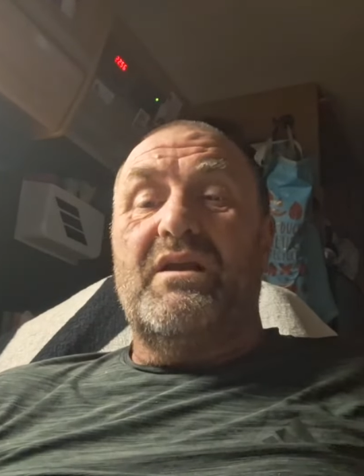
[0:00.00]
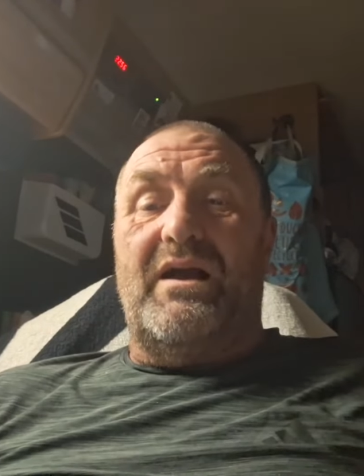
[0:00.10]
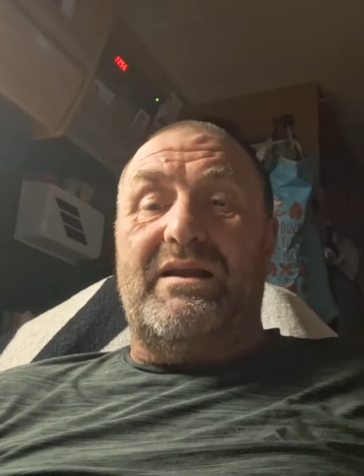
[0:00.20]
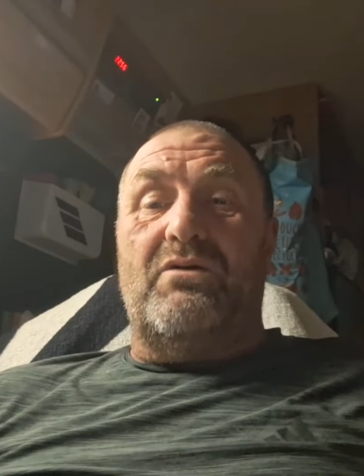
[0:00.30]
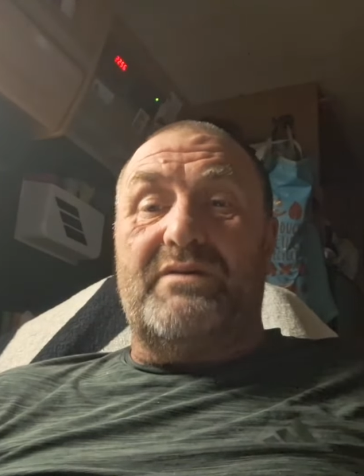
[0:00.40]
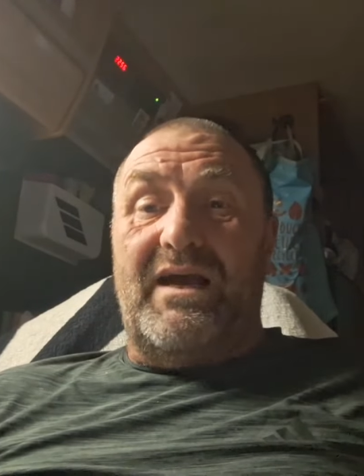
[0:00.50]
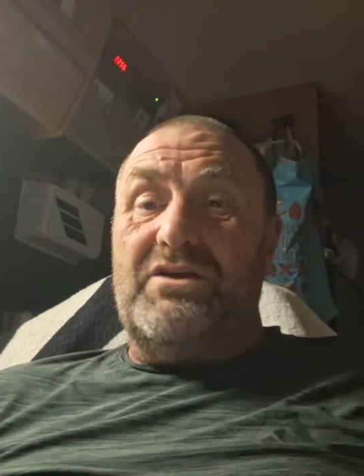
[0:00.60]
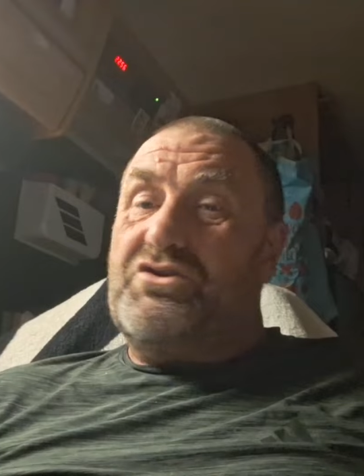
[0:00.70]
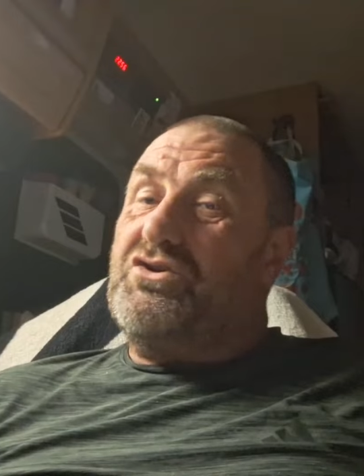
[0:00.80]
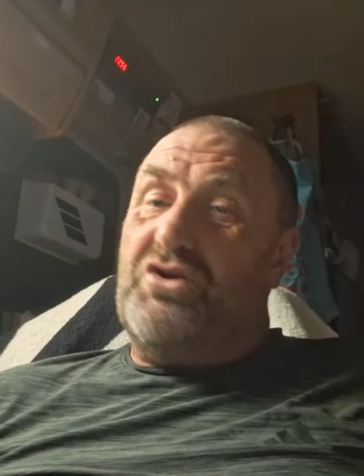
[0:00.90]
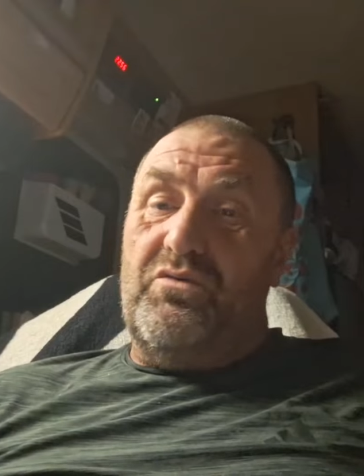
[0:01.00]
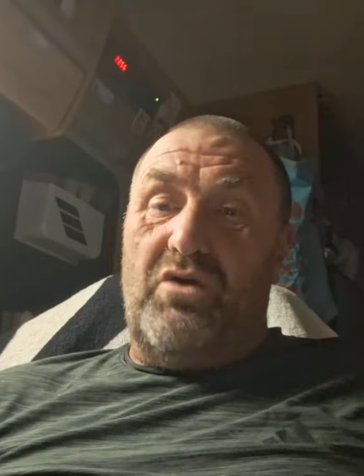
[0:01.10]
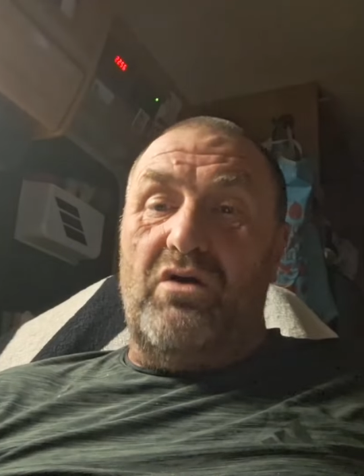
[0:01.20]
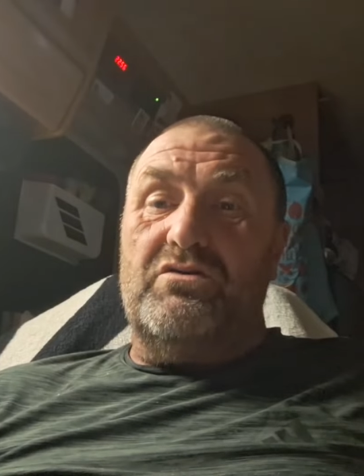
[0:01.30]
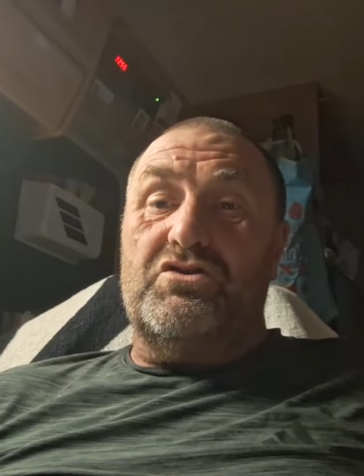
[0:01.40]
and I'll catch you
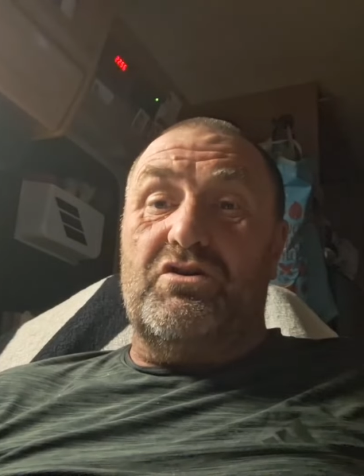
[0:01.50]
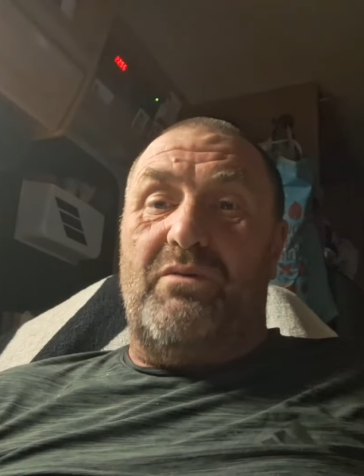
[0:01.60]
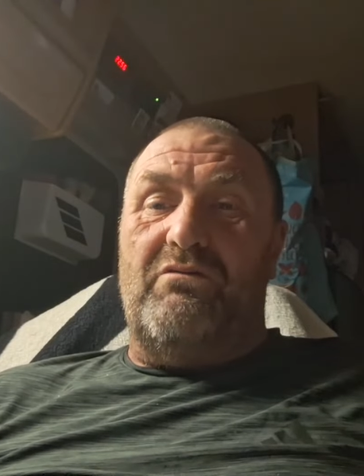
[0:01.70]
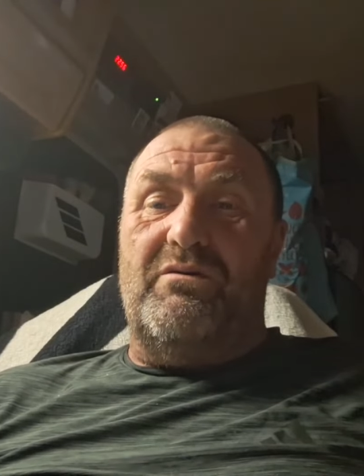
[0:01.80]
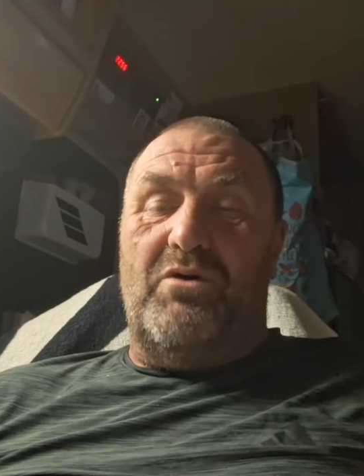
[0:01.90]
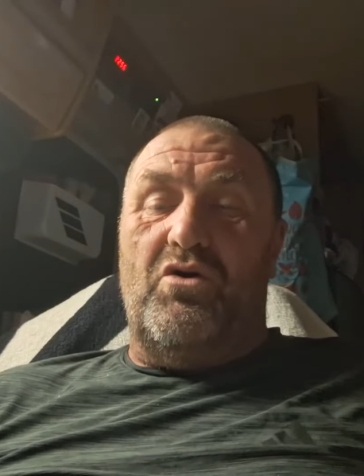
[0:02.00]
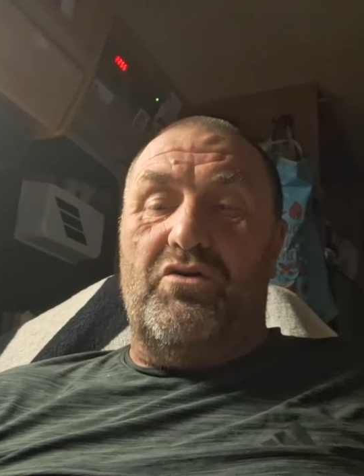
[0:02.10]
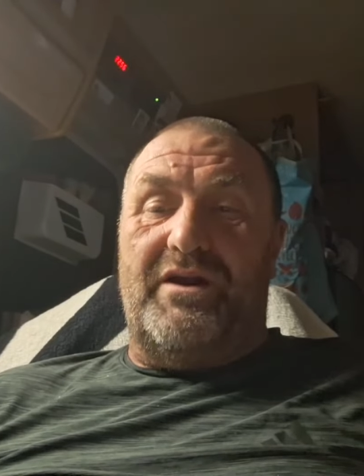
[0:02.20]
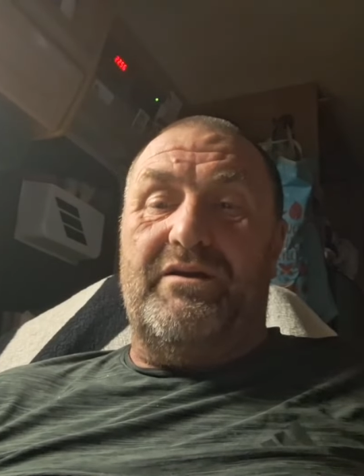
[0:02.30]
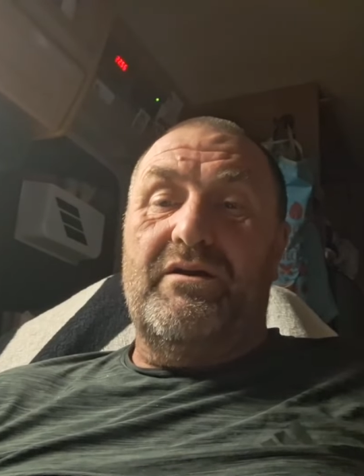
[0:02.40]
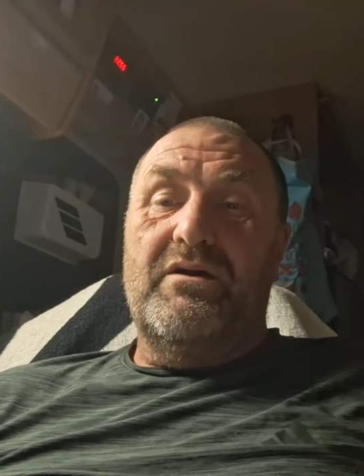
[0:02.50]
lot tomorrow morning.